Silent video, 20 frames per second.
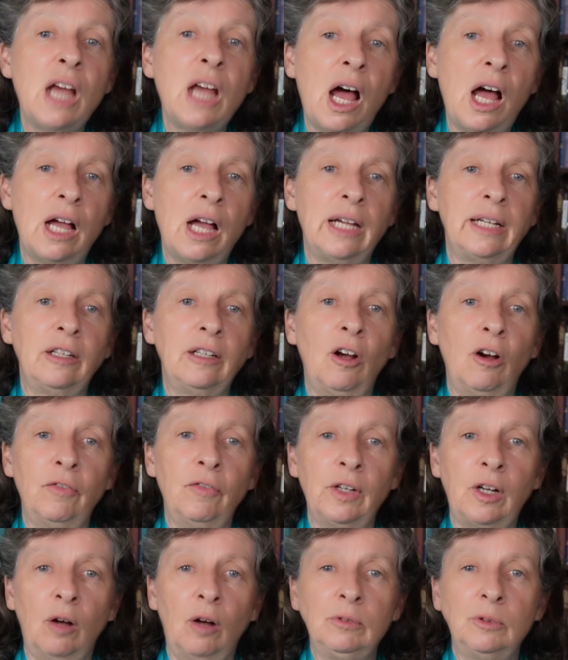9 of
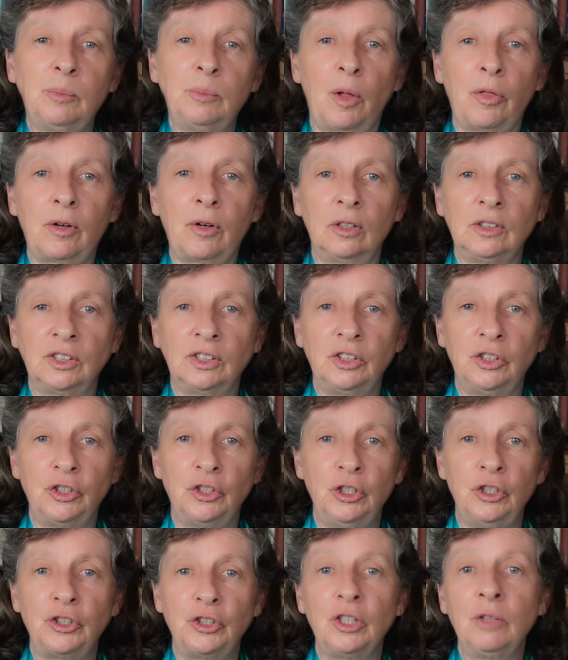the Commonwealth
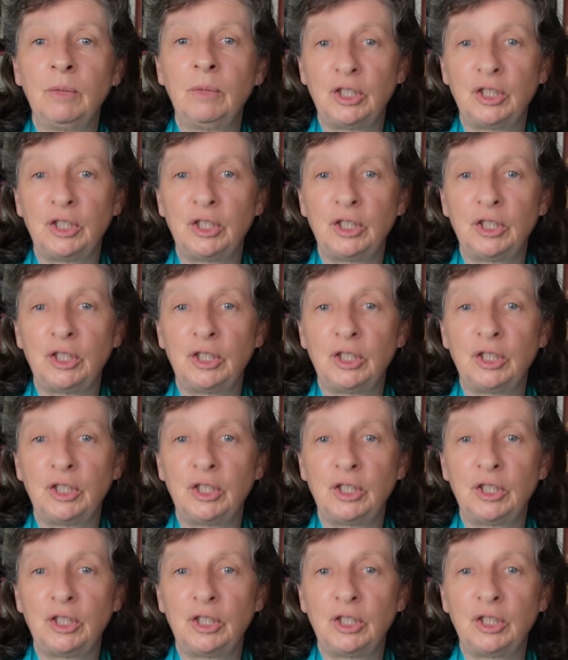Constitution,